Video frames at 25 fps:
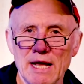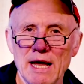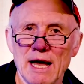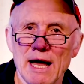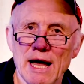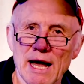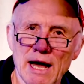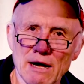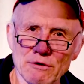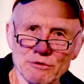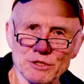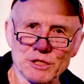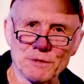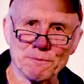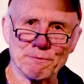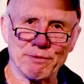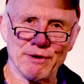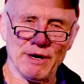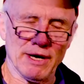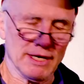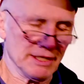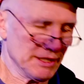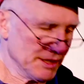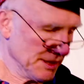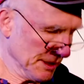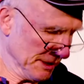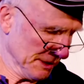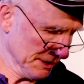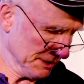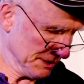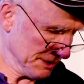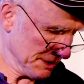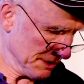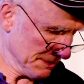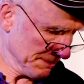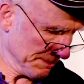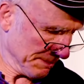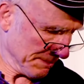house
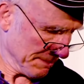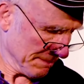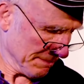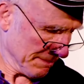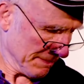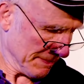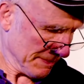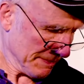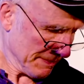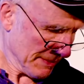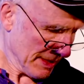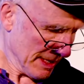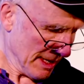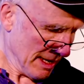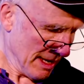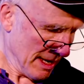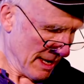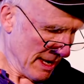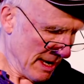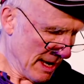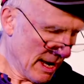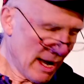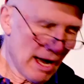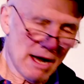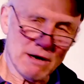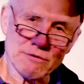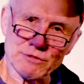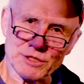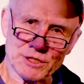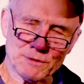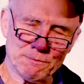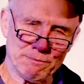prices. House